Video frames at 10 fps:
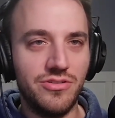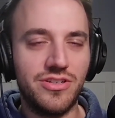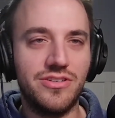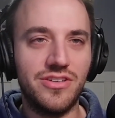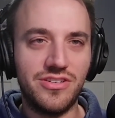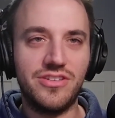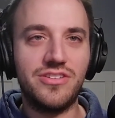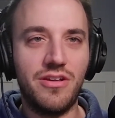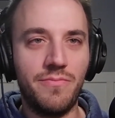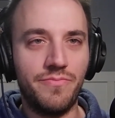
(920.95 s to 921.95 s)
because this is
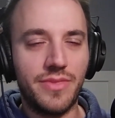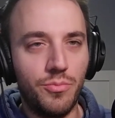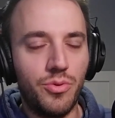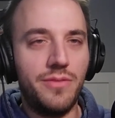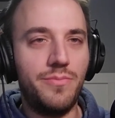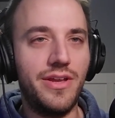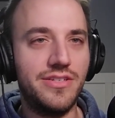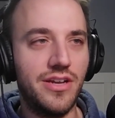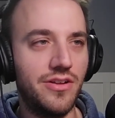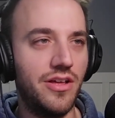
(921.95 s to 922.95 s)
some pretty big
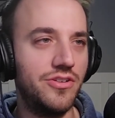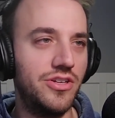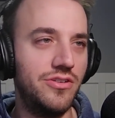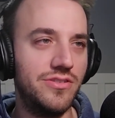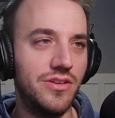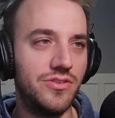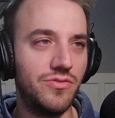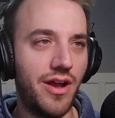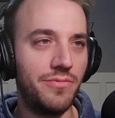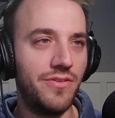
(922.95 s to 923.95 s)
technology news that's
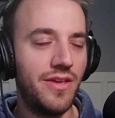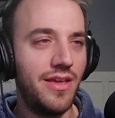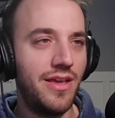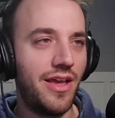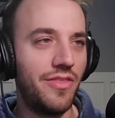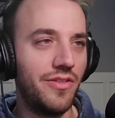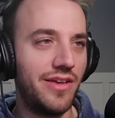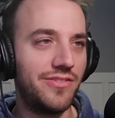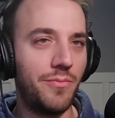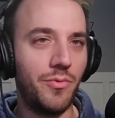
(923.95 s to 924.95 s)
dropped in the
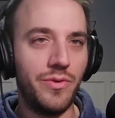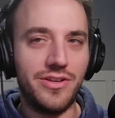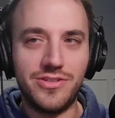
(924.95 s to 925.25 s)
last couple of weeks.